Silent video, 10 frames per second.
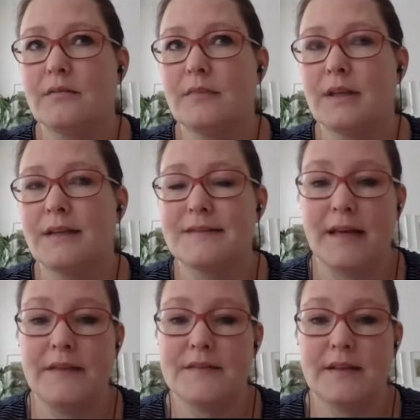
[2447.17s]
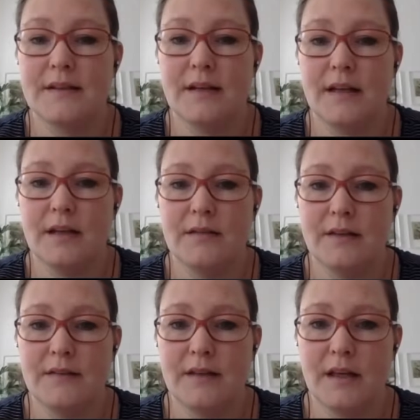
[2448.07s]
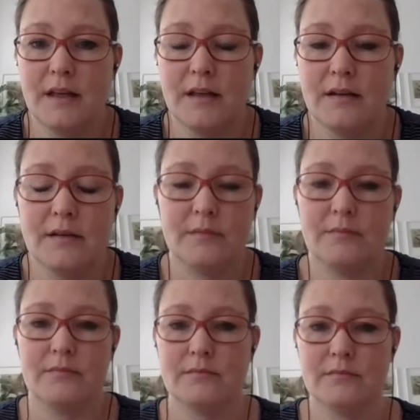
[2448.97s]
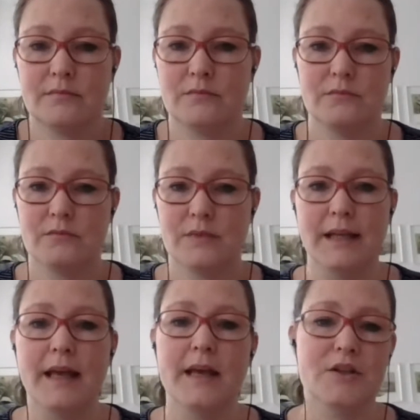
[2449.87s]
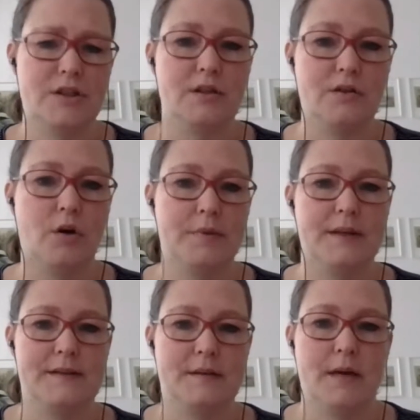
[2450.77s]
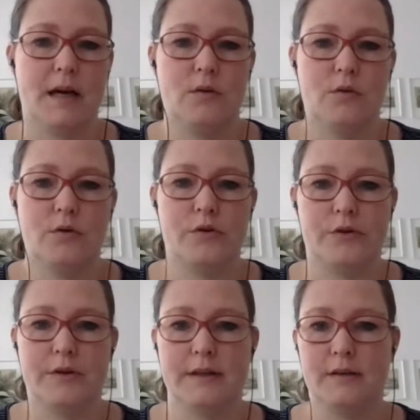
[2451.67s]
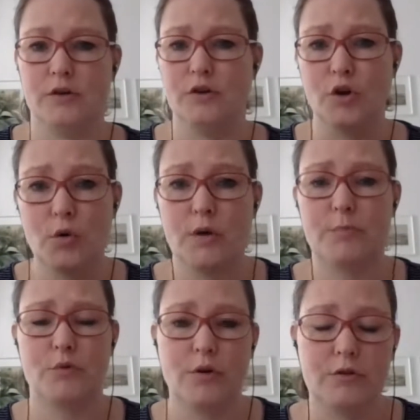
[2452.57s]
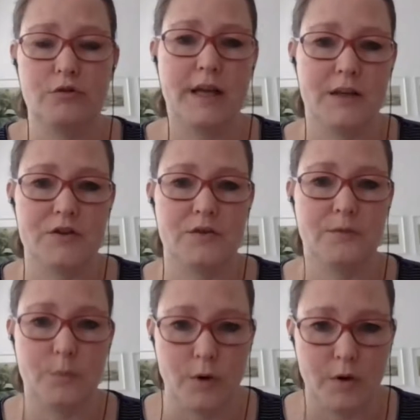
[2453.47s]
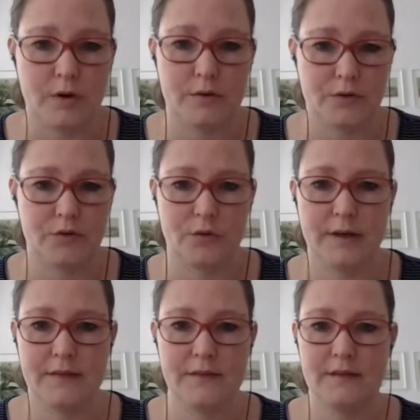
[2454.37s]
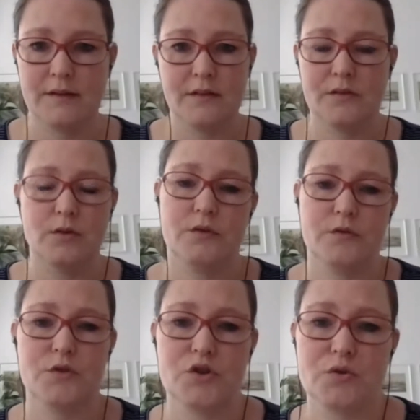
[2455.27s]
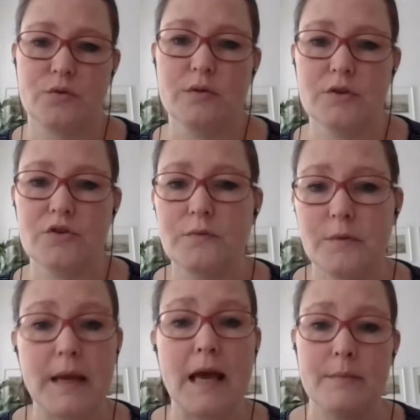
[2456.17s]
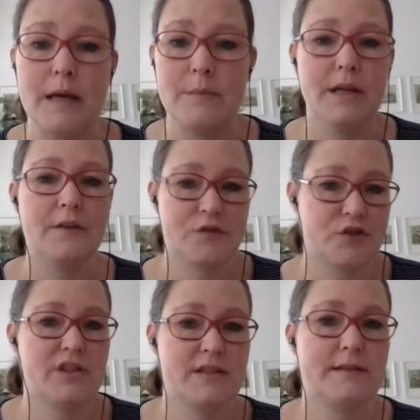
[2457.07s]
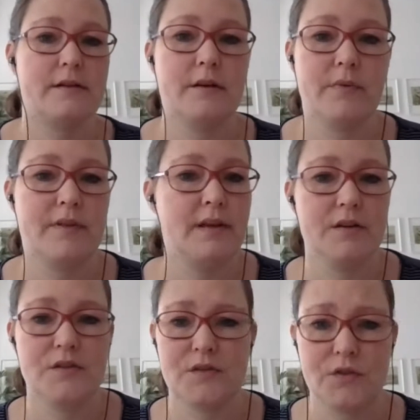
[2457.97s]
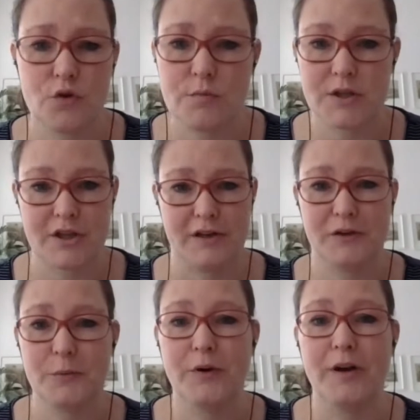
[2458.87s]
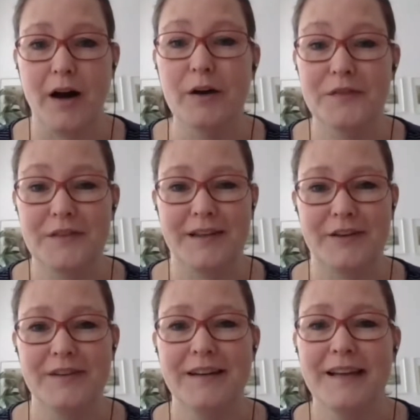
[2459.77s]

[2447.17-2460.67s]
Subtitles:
in the sense that they engage in the topic somehow, or know a broad range of work or so. And this is also for sure not true for me. I mean, I've just started with that. There's so much artwork out there.